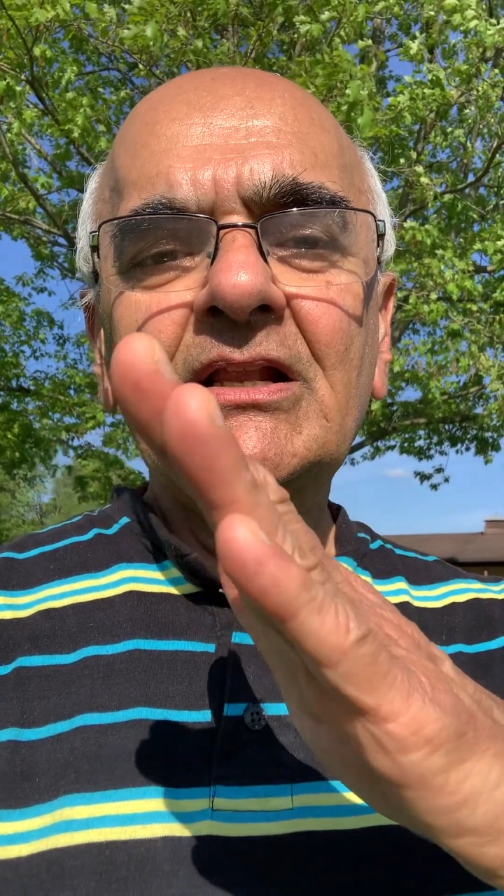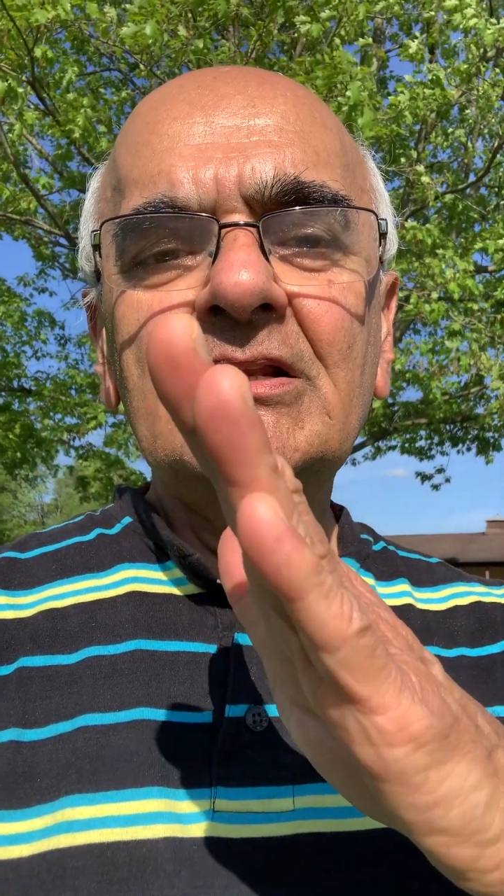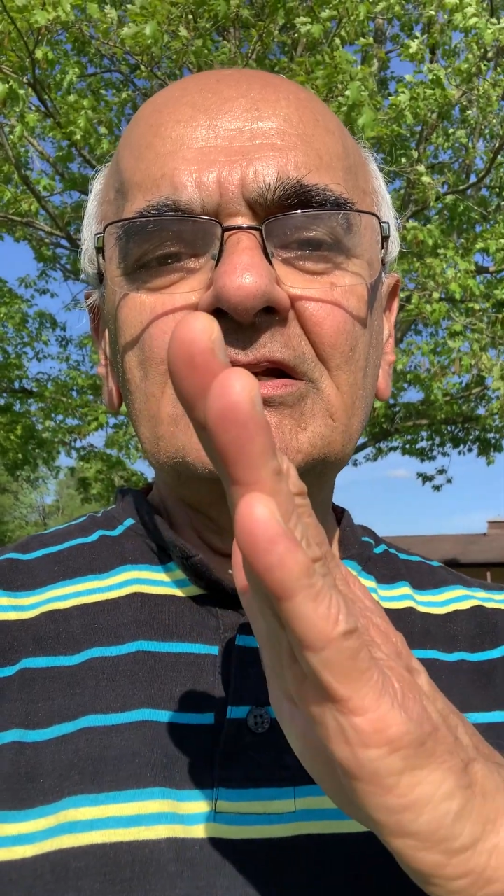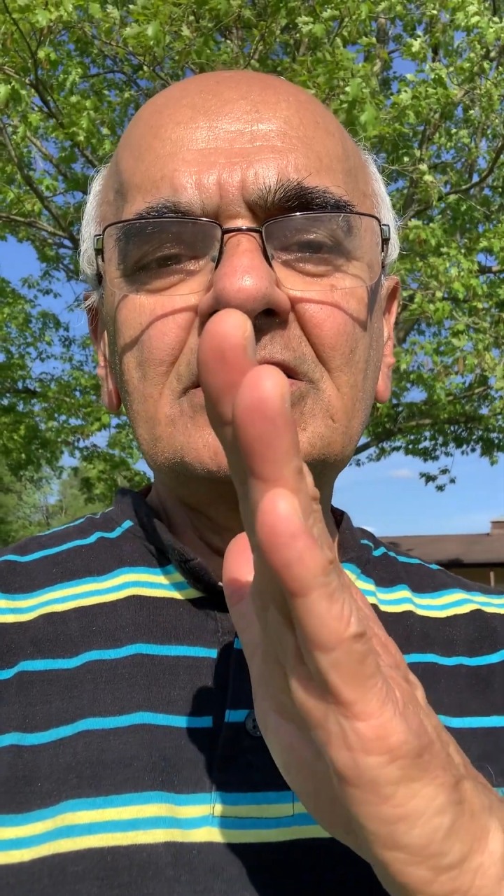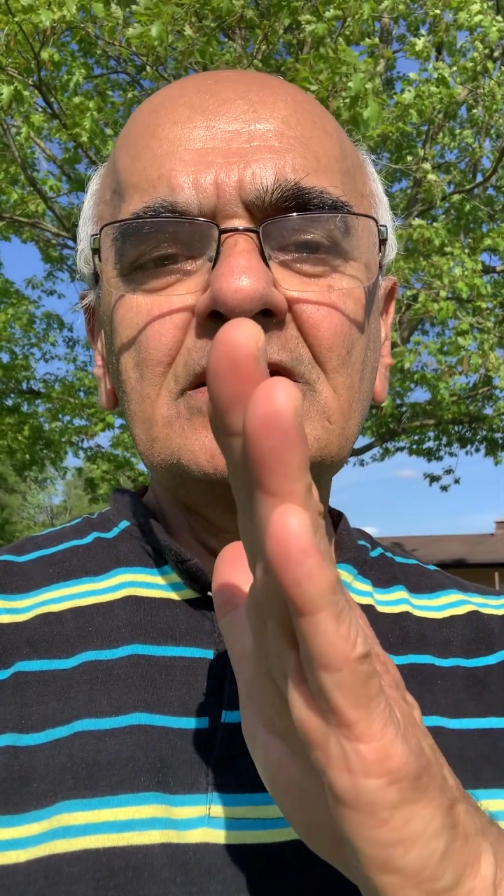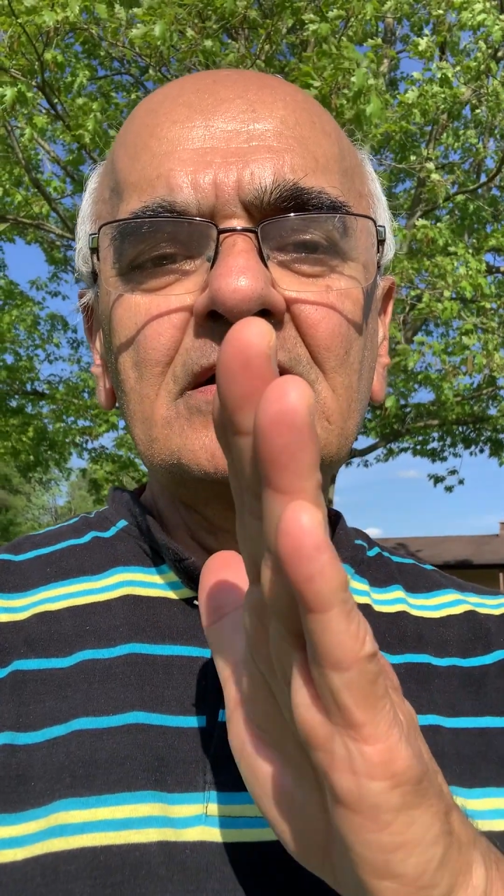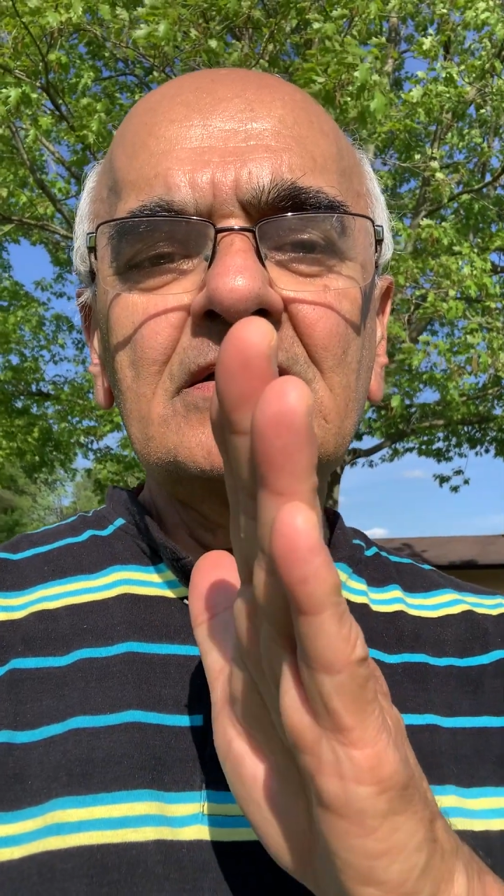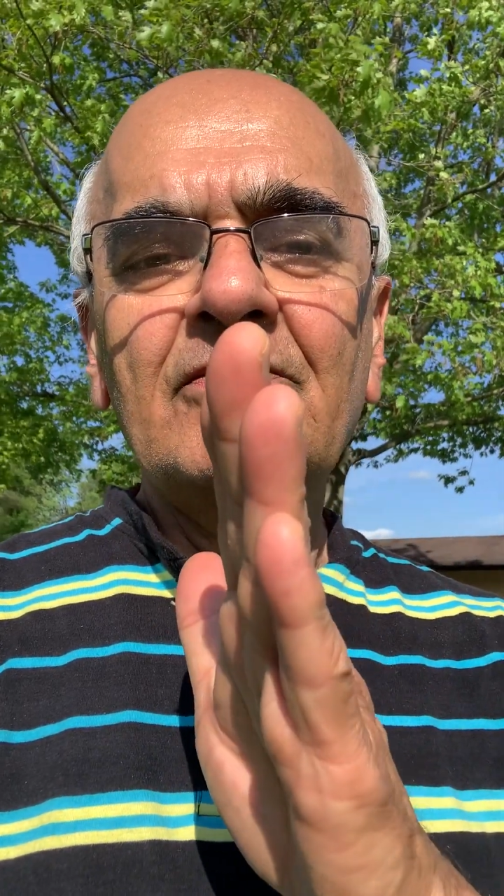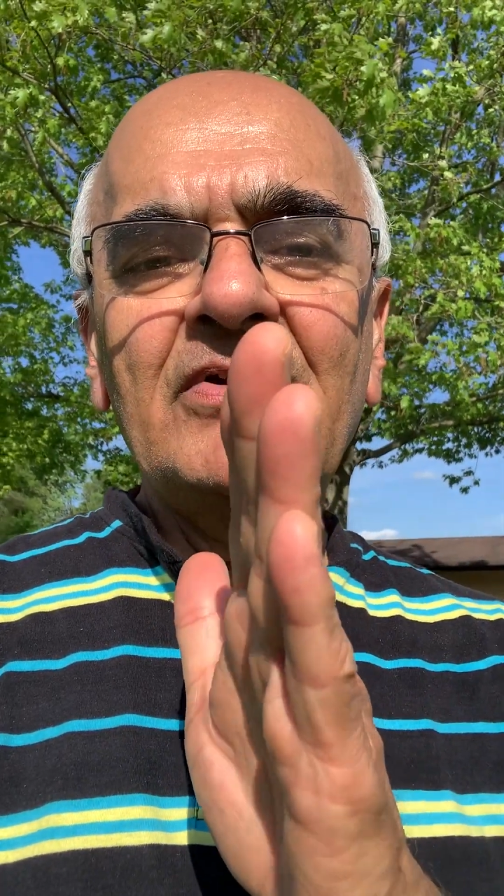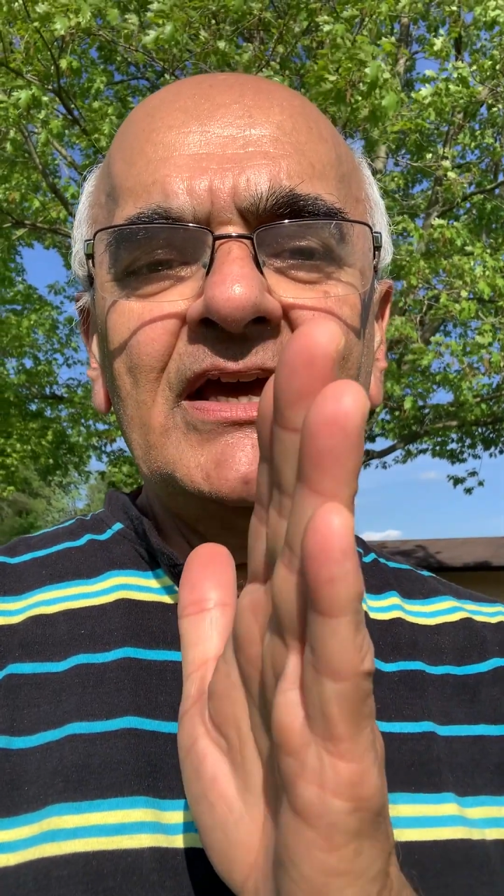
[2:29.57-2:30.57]
the tilt
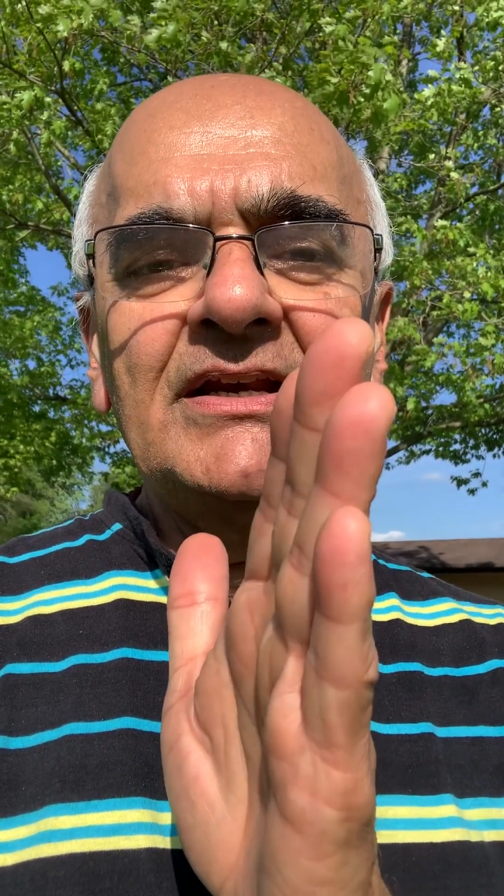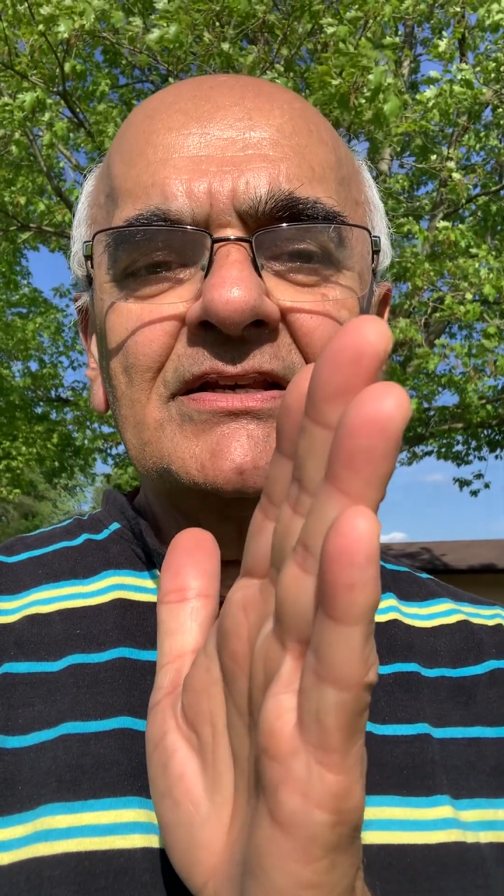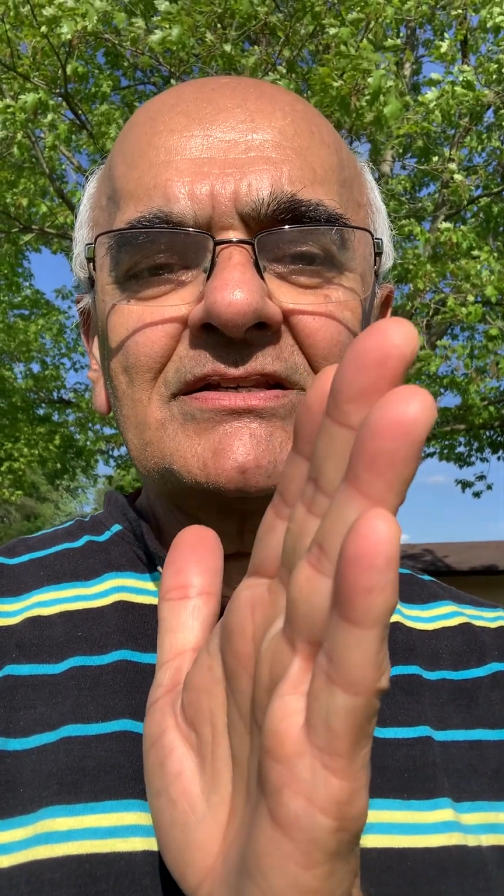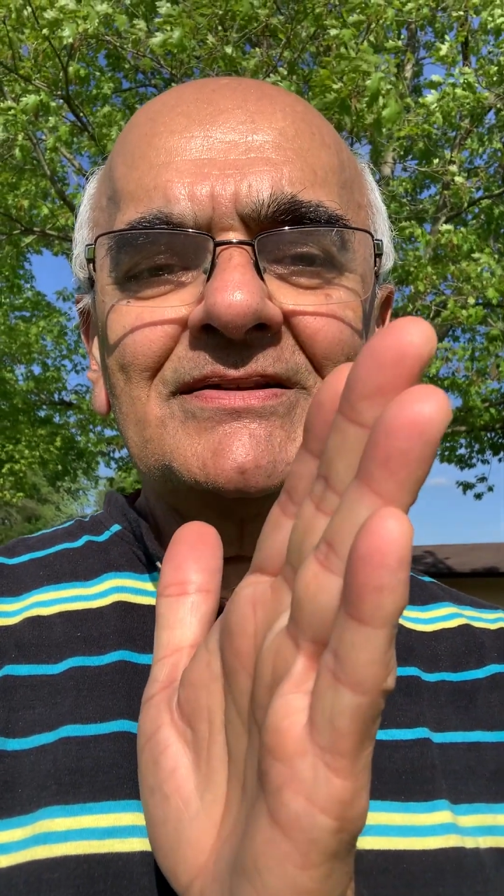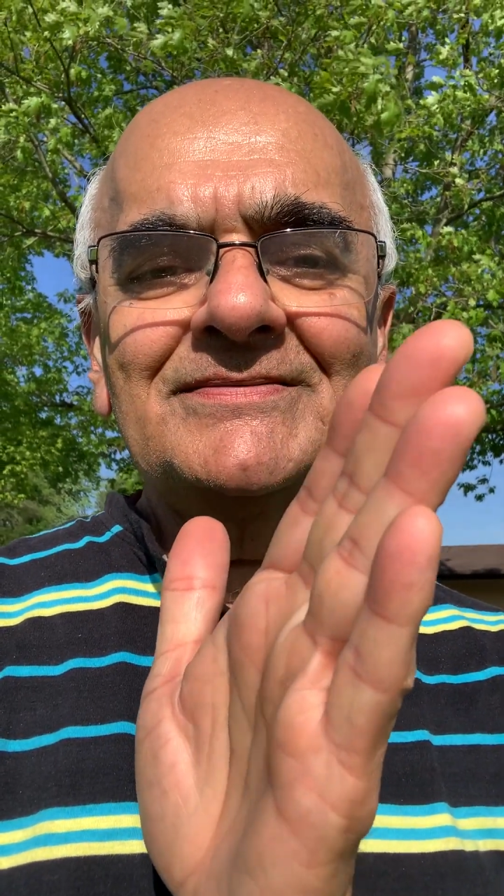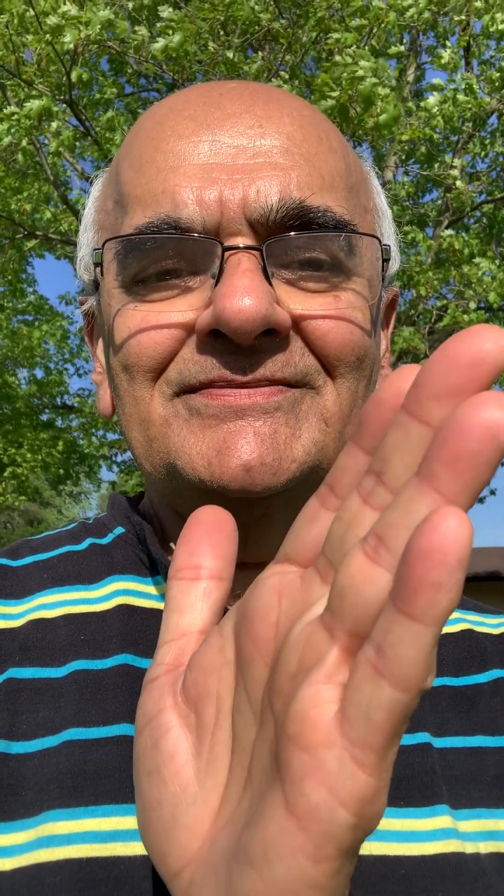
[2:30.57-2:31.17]
varies.